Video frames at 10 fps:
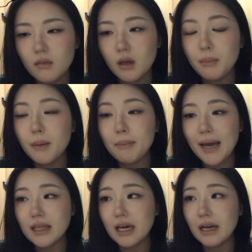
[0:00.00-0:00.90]
But
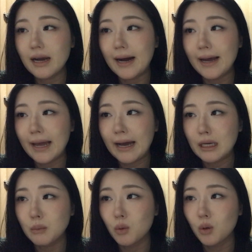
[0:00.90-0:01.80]
back then I
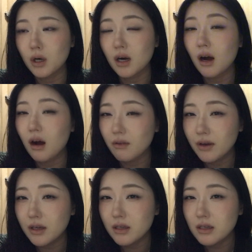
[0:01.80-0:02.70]
had more
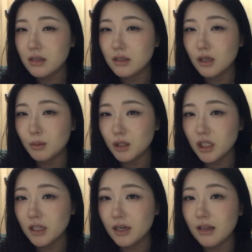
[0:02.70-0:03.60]
obvious double
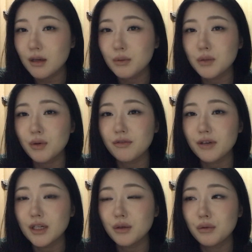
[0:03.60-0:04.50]
chin, and there was one
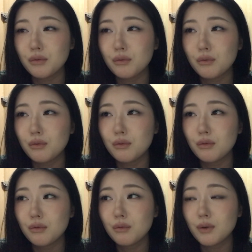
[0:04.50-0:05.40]
friend who
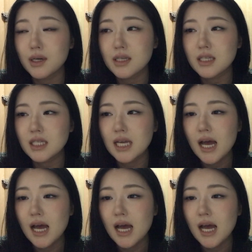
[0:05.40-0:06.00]
was